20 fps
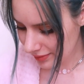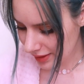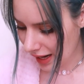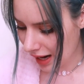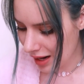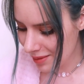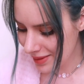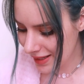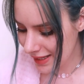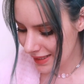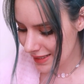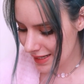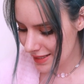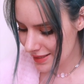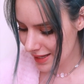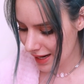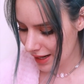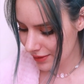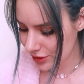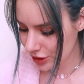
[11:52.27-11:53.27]
How many
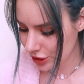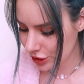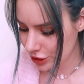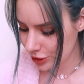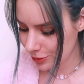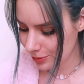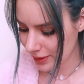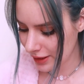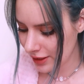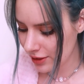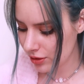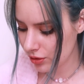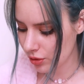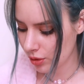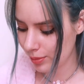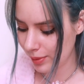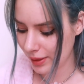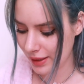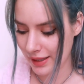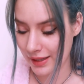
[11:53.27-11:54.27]
days after could you breathe
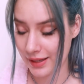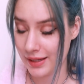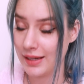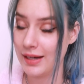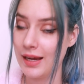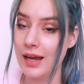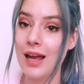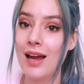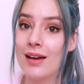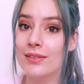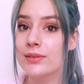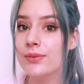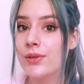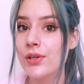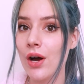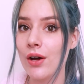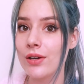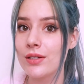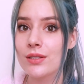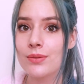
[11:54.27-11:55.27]
normally again? I have to
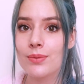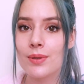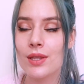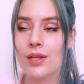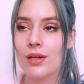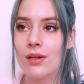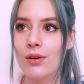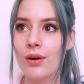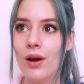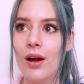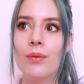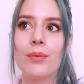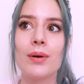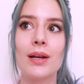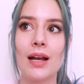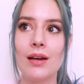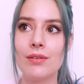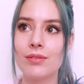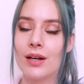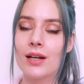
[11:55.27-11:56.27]
be honest with you,
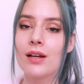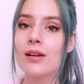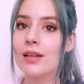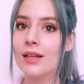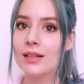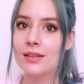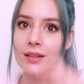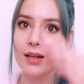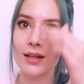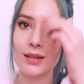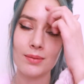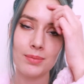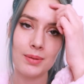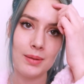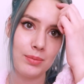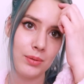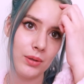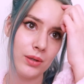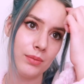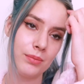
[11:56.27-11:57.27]
when I read on the internet that
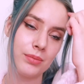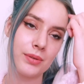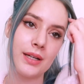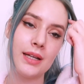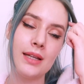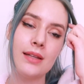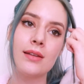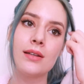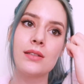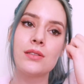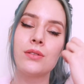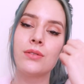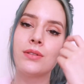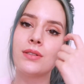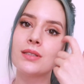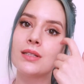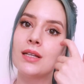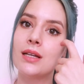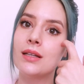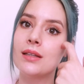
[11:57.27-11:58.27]
people could breathe as soon
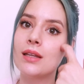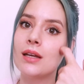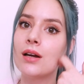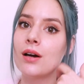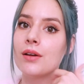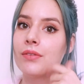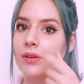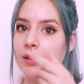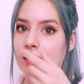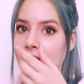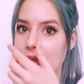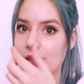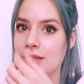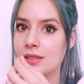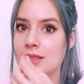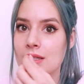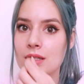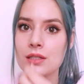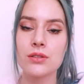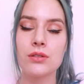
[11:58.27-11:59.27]
as like they got their like
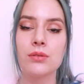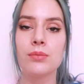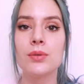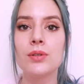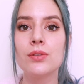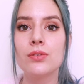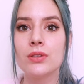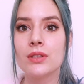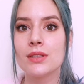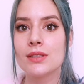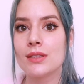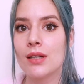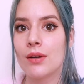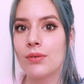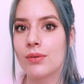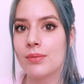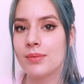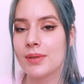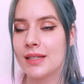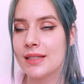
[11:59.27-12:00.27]
stents removed and
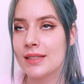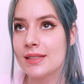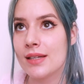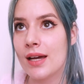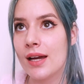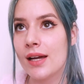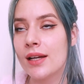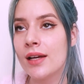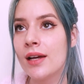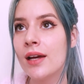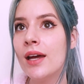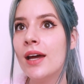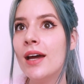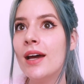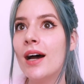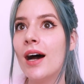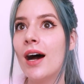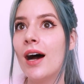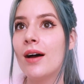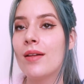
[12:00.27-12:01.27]
stuff from the inside,
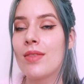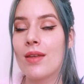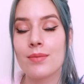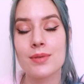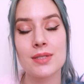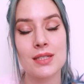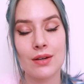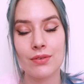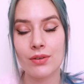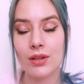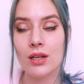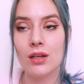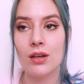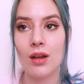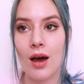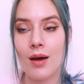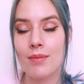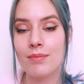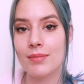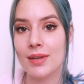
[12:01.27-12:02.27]
that was definitely
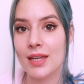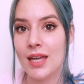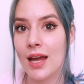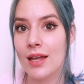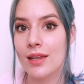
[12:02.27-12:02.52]
not me.